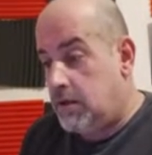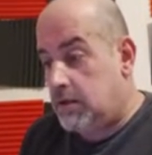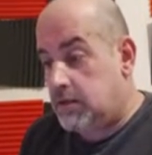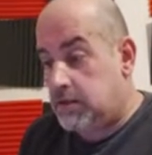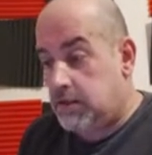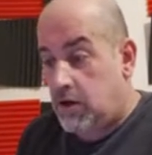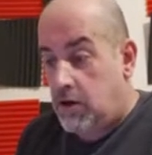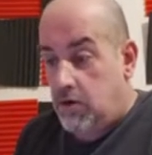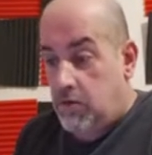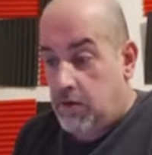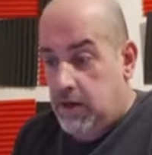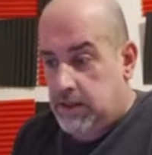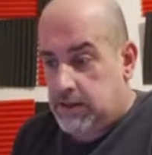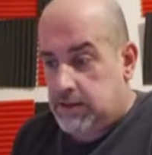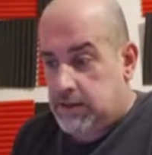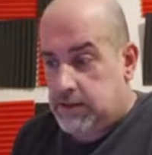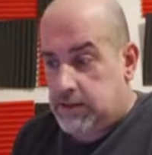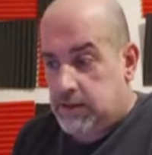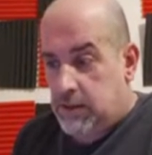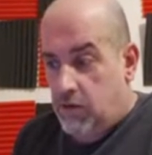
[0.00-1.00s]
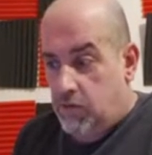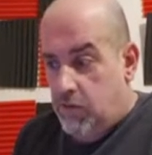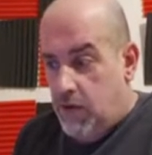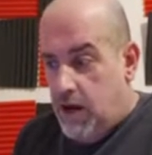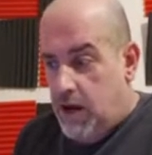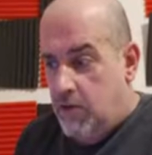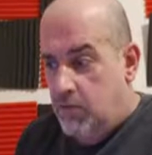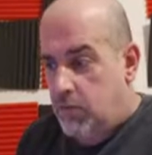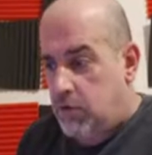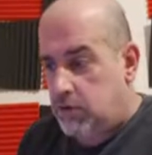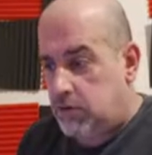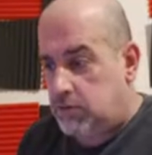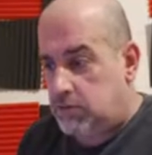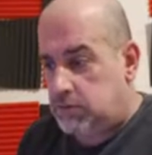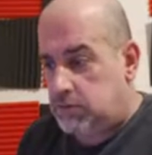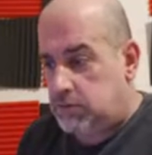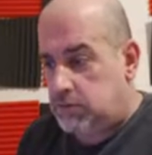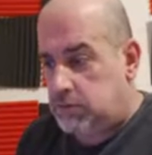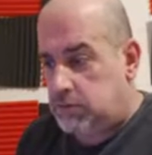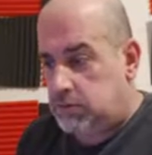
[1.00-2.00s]
So it's a rare one.
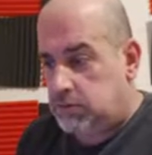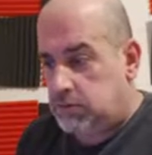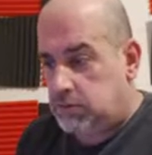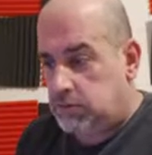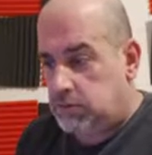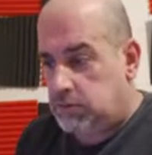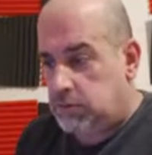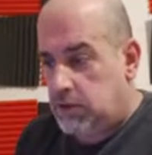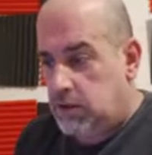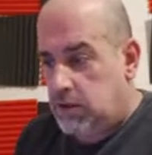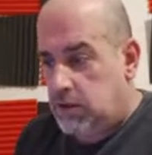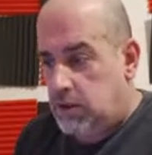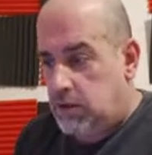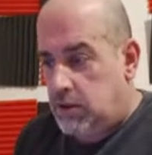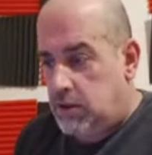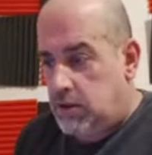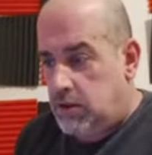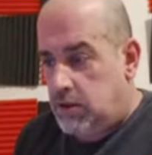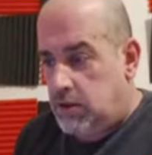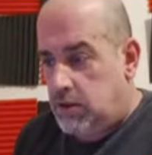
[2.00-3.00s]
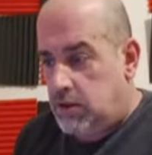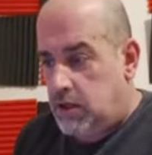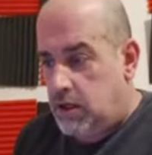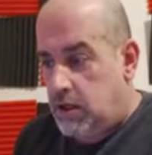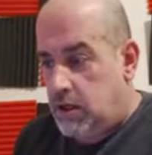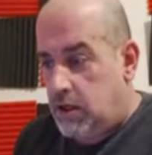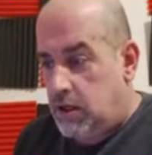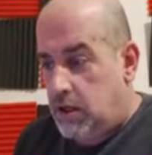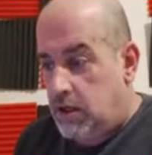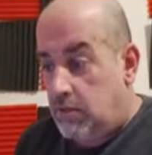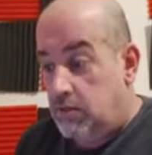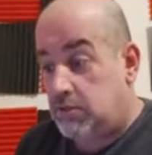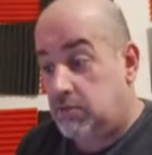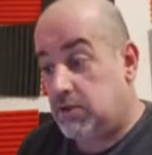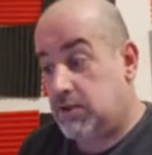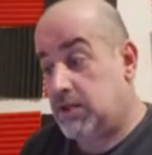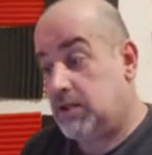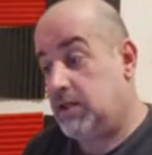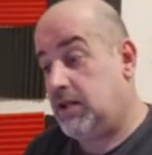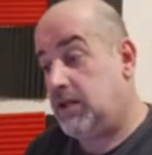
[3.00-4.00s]

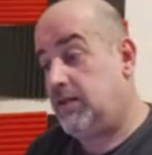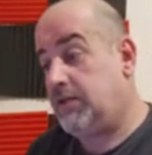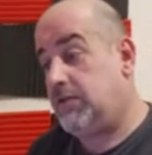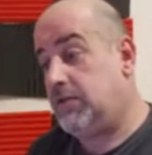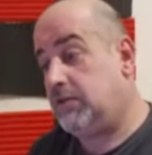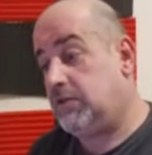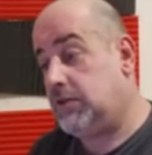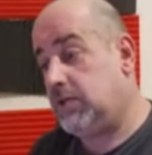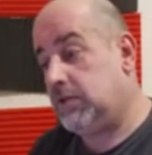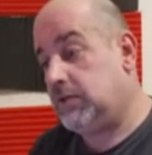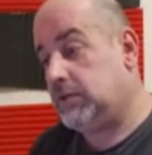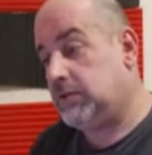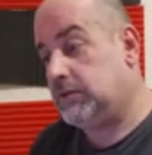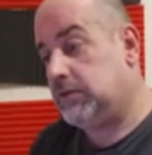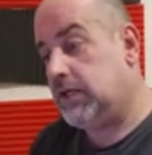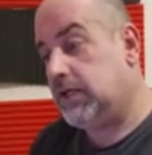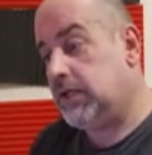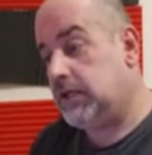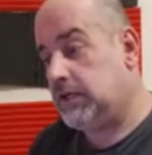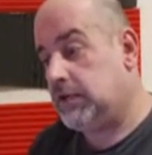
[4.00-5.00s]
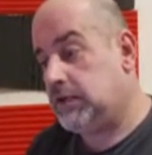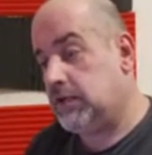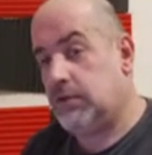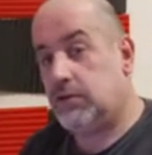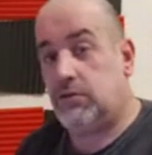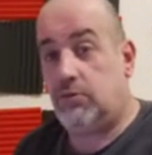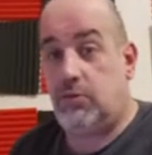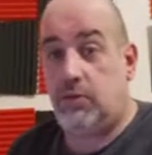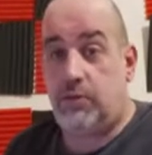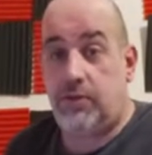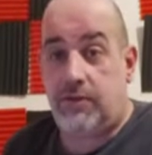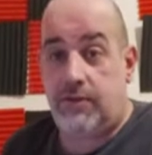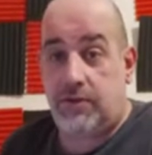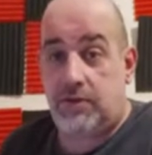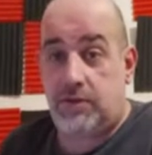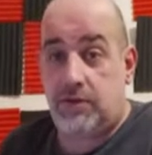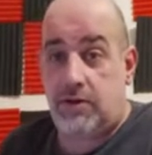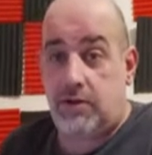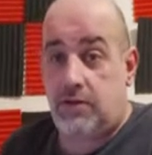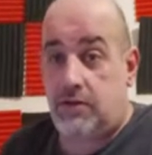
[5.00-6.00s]
It's a left hooker. That's normally a bit of a
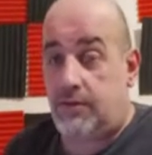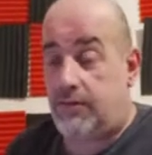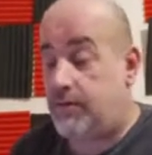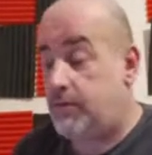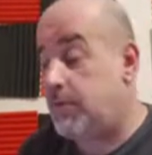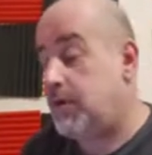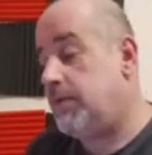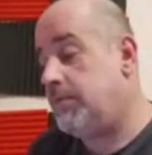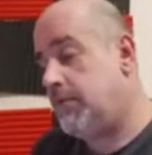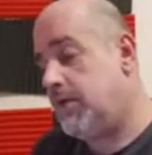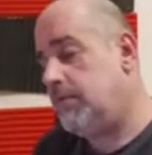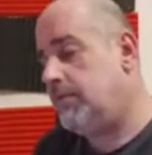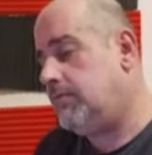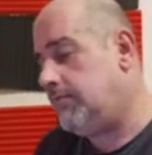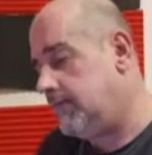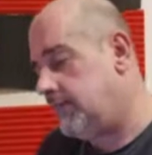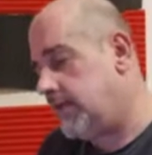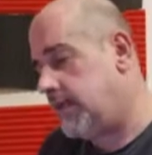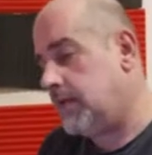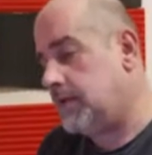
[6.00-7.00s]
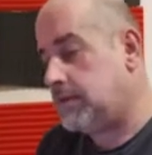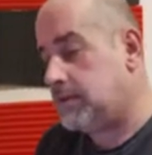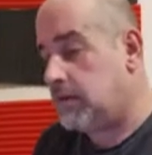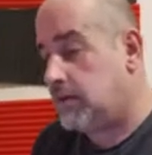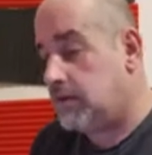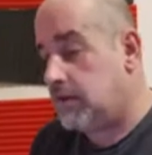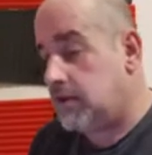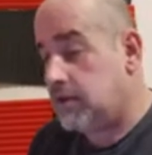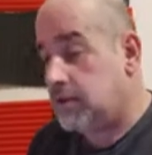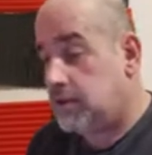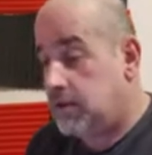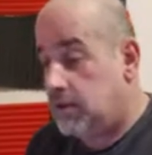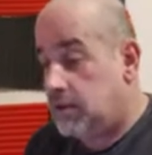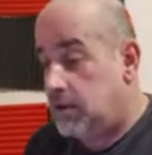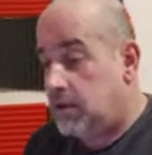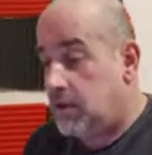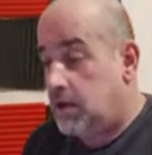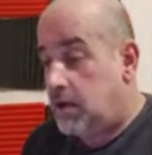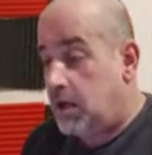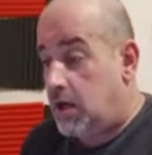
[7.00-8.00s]
turn off for me. But that aside,
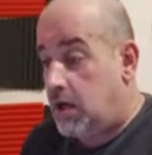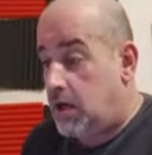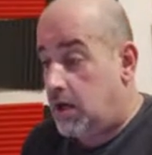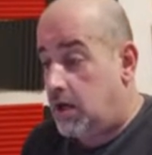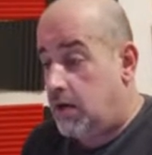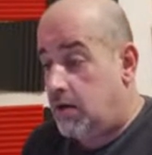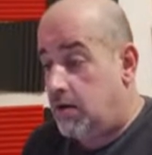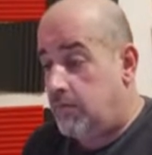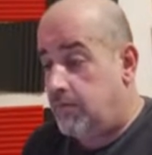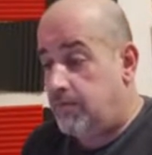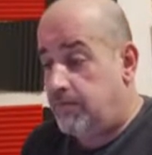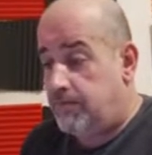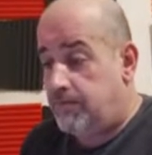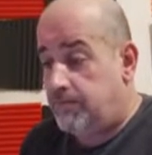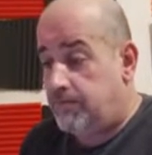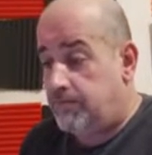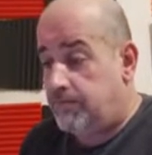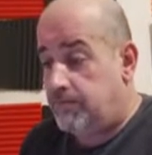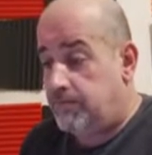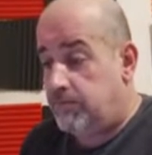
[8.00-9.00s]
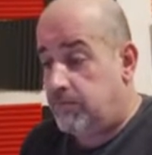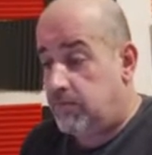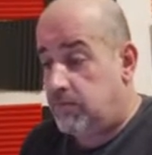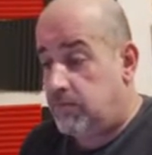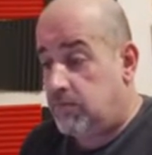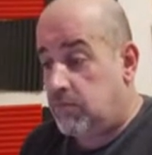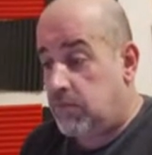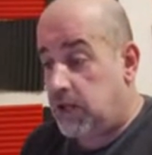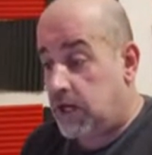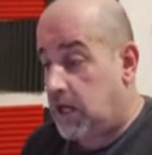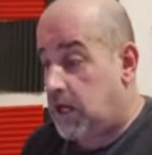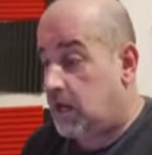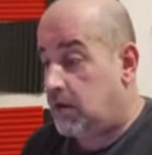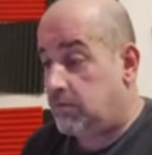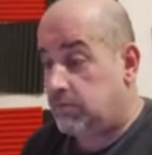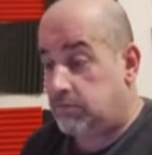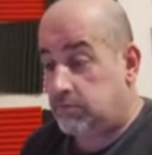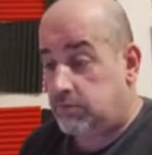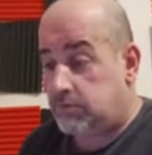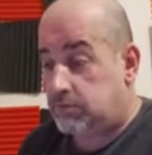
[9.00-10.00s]
yeah.